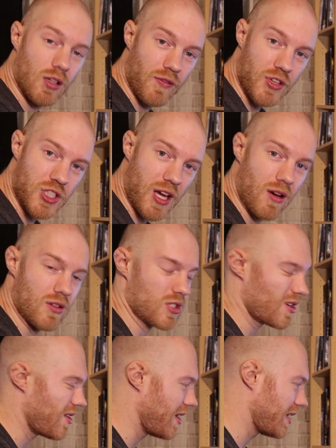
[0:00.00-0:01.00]
color of the
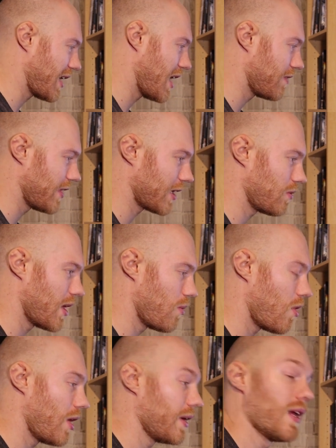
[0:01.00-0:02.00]
shadows, are they kind of like what
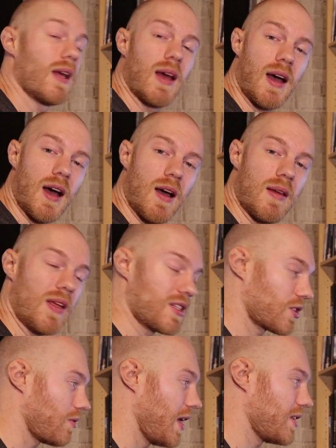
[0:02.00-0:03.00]
I want? Uh, and
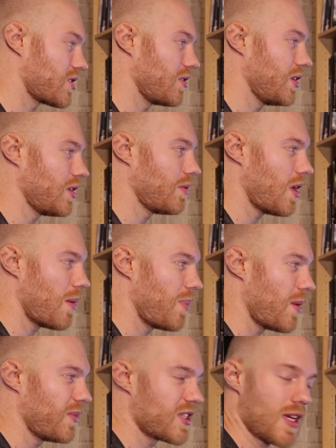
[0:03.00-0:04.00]
that's great. So you could
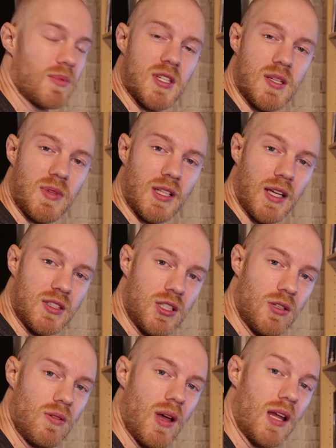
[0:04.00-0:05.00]
bump this up to something like
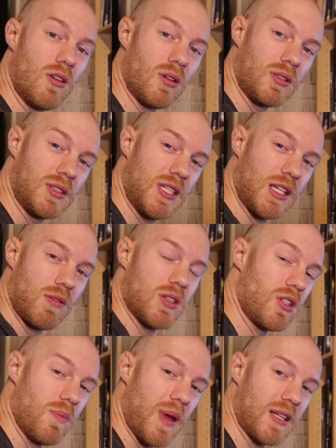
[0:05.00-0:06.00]
two, and it'll
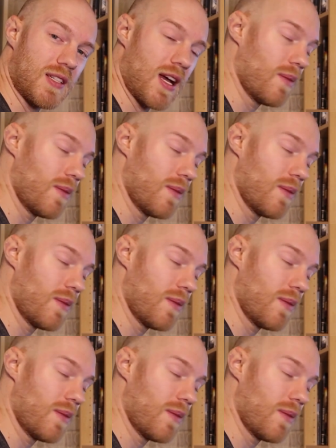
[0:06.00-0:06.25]
decrease your bake